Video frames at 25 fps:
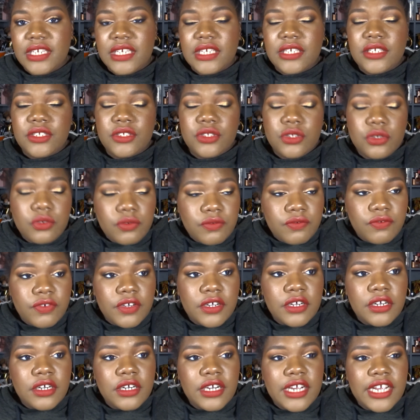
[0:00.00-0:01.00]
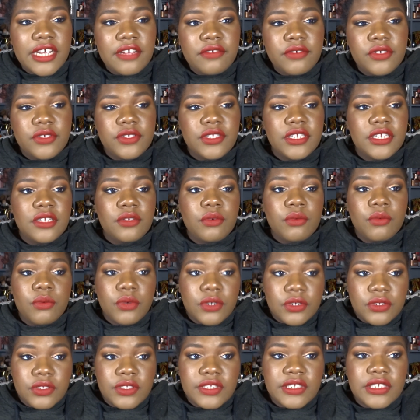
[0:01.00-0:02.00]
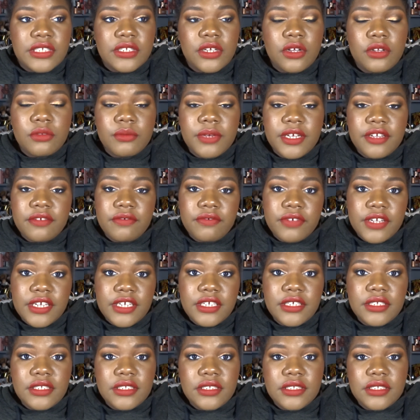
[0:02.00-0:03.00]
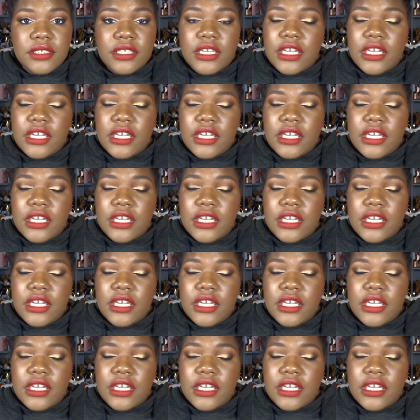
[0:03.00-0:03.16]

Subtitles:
So far, I've used it once on my face.